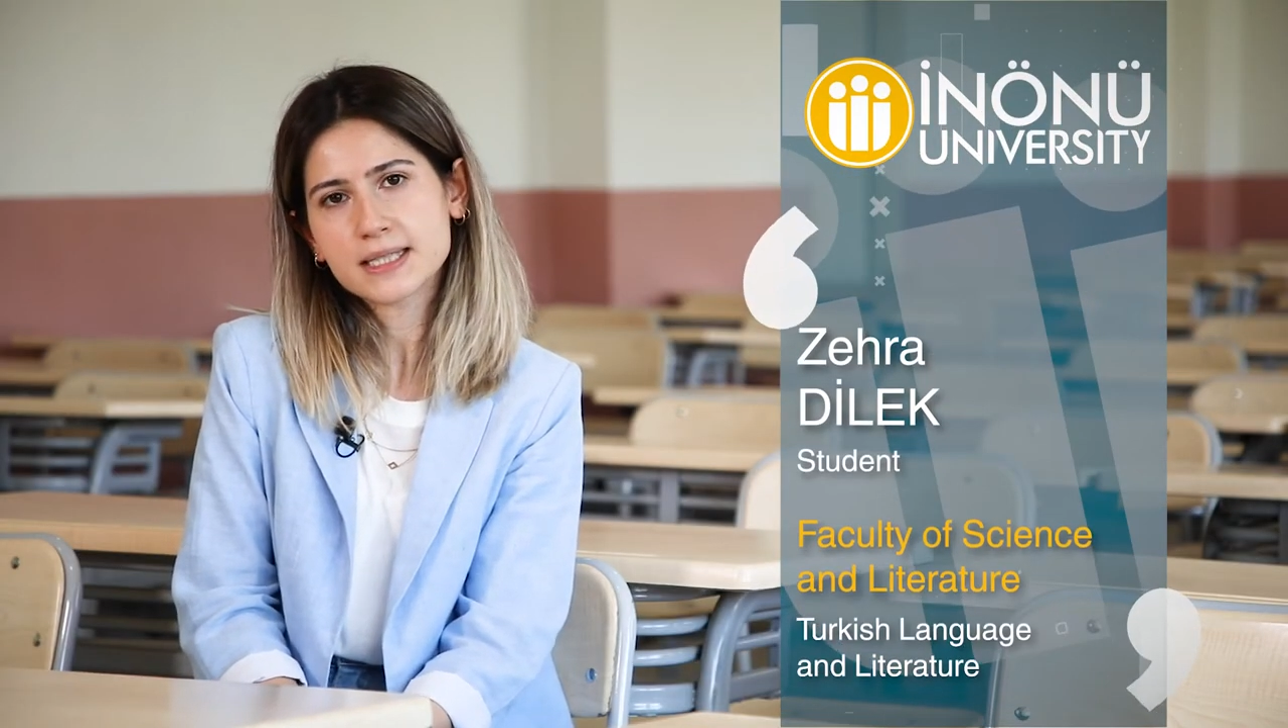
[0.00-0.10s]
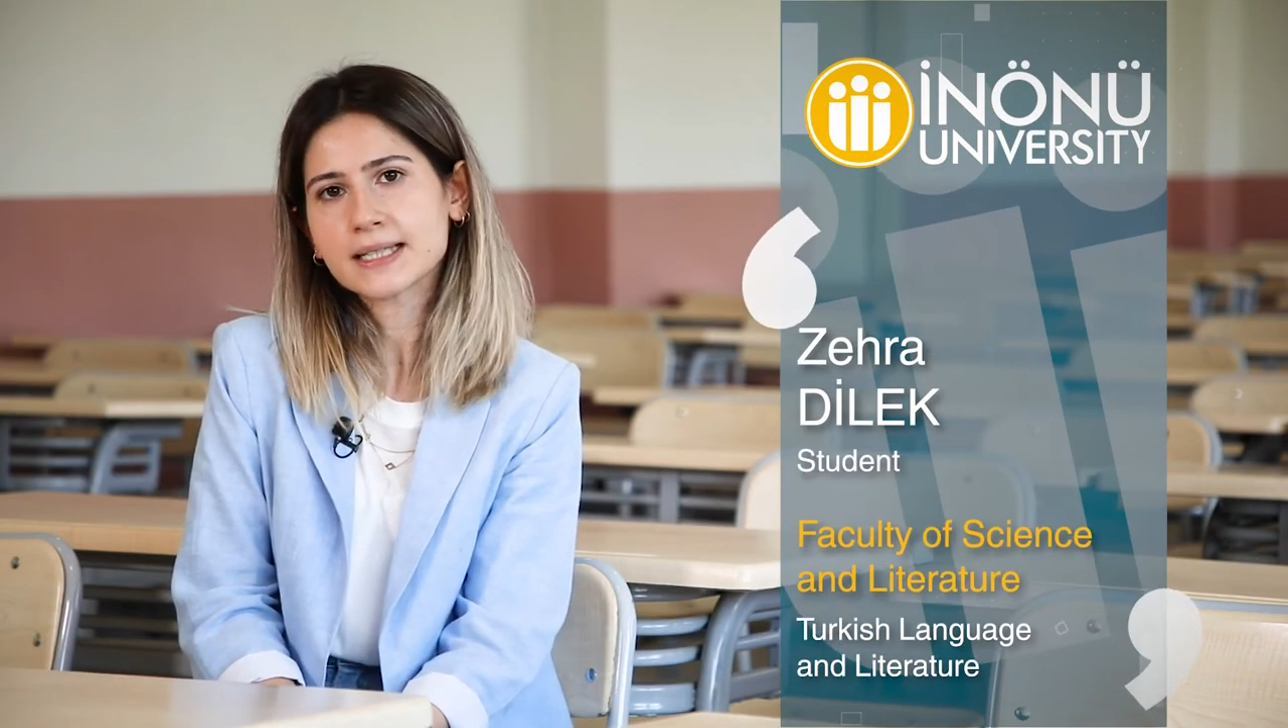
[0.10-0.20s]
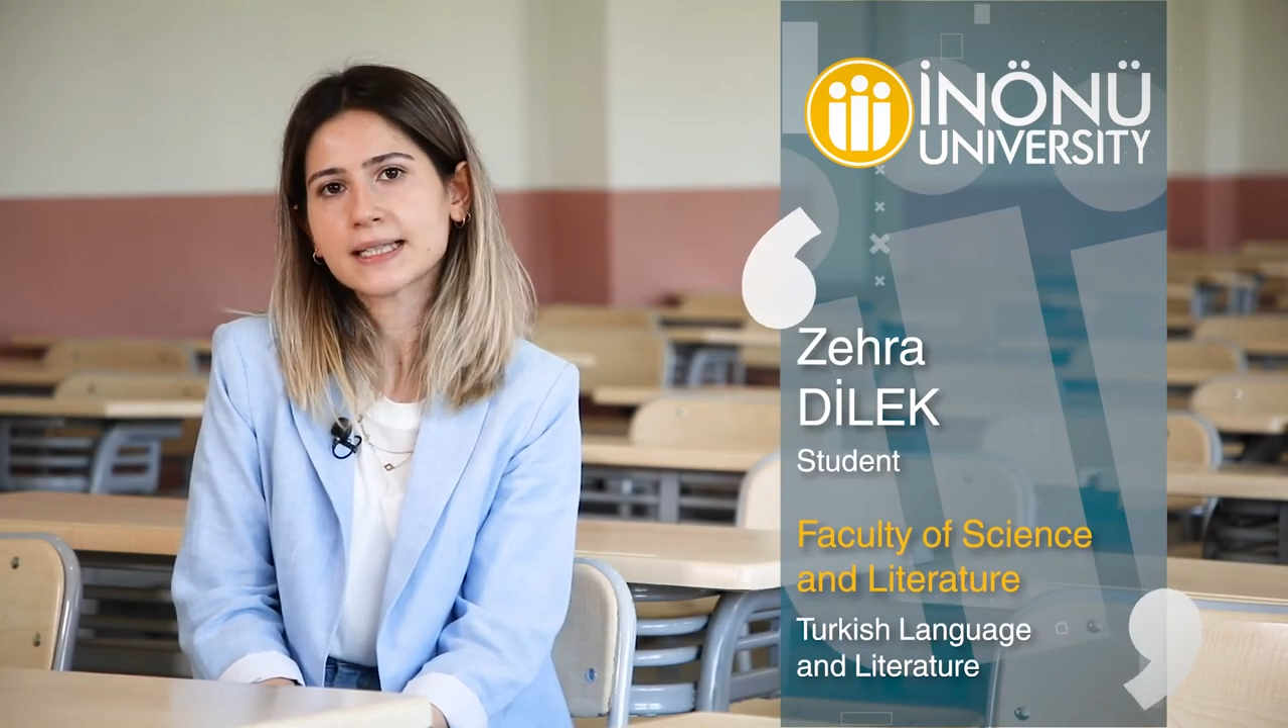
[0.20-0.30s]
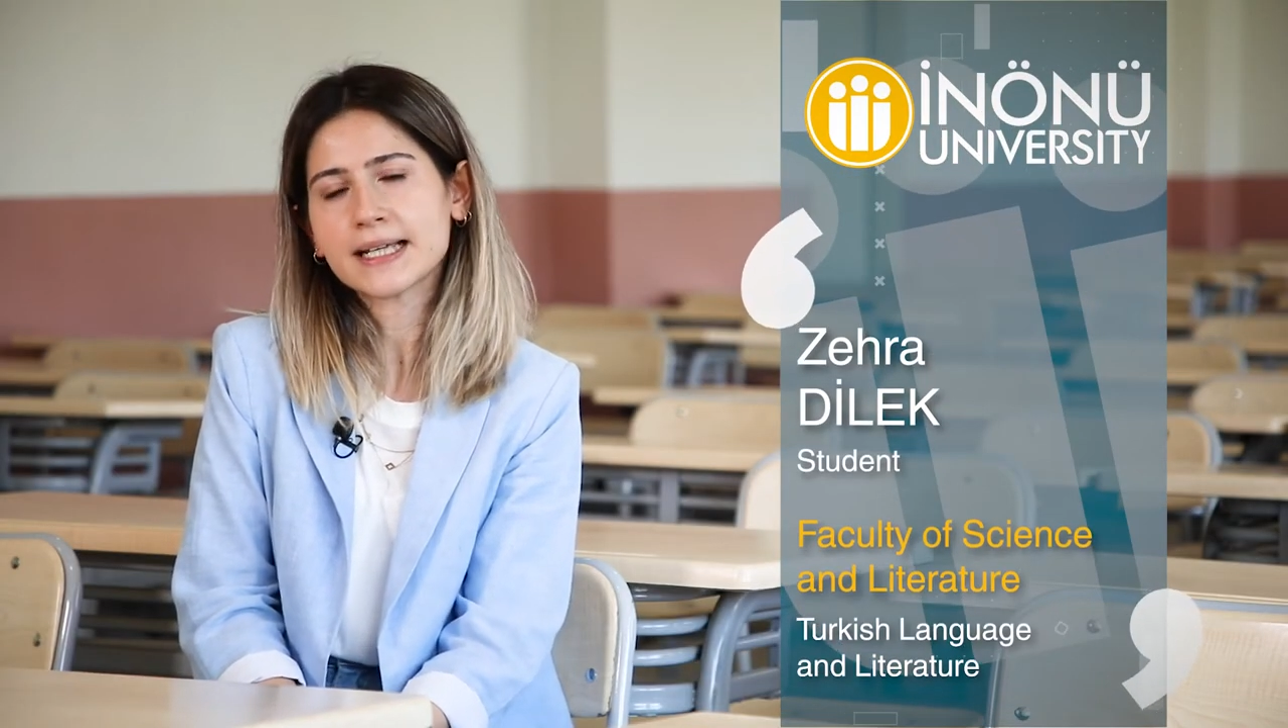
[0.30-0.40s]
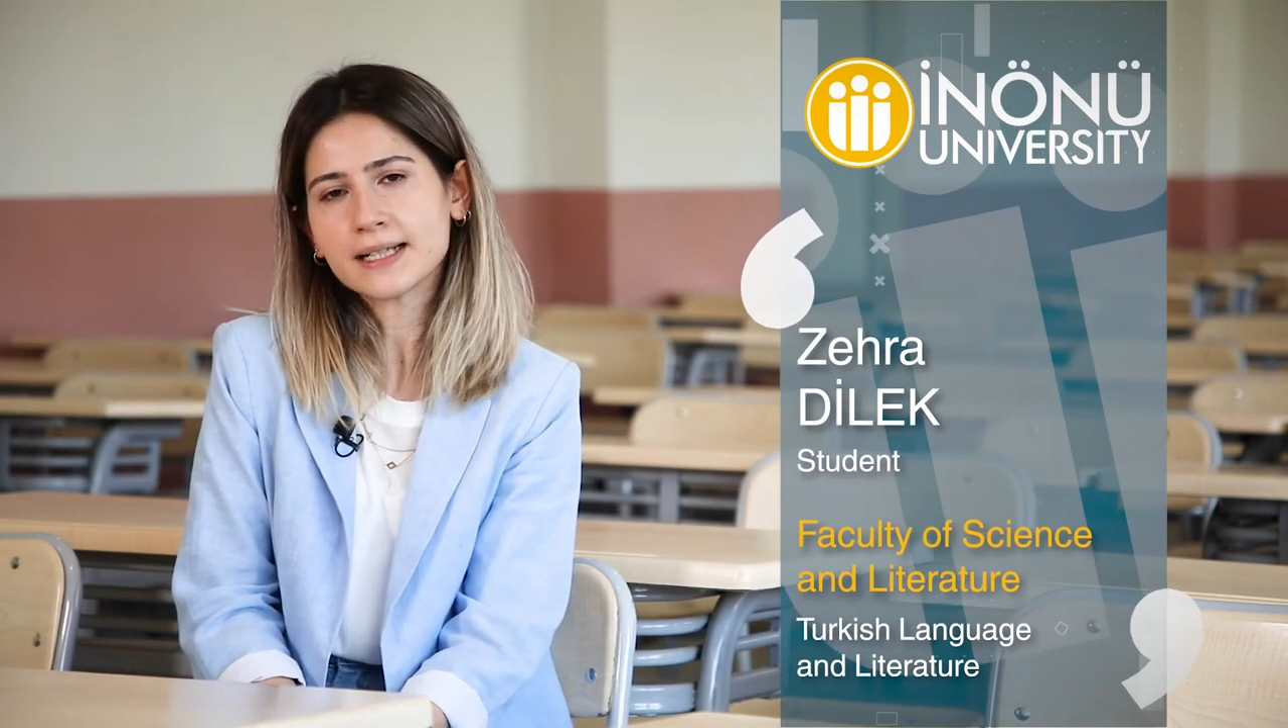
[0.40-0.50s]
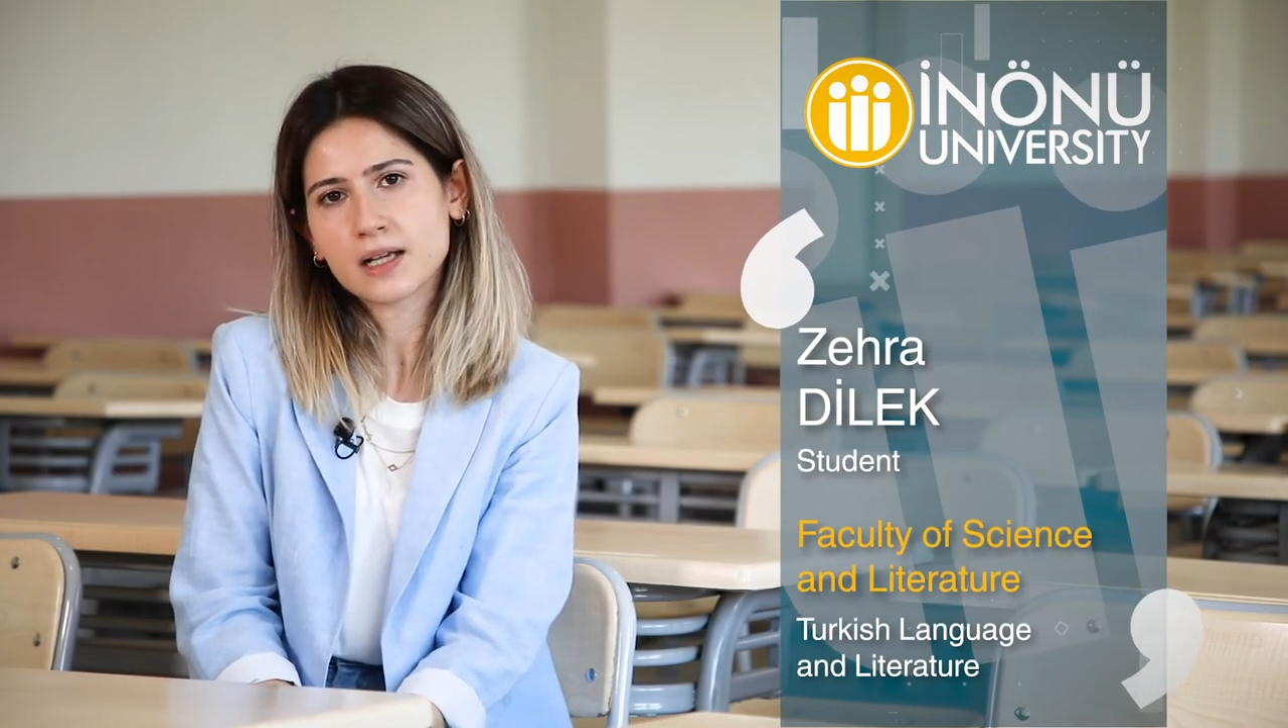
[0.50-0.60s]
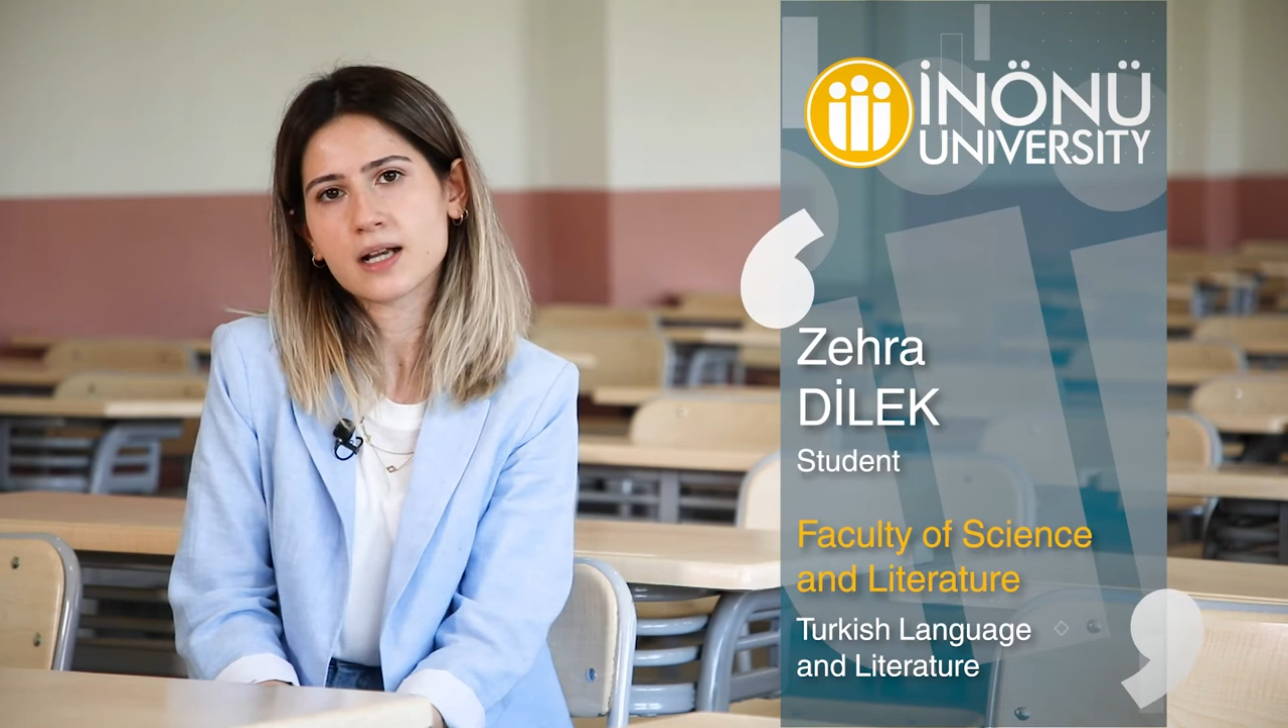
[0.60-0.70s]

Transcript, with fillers: Faculty of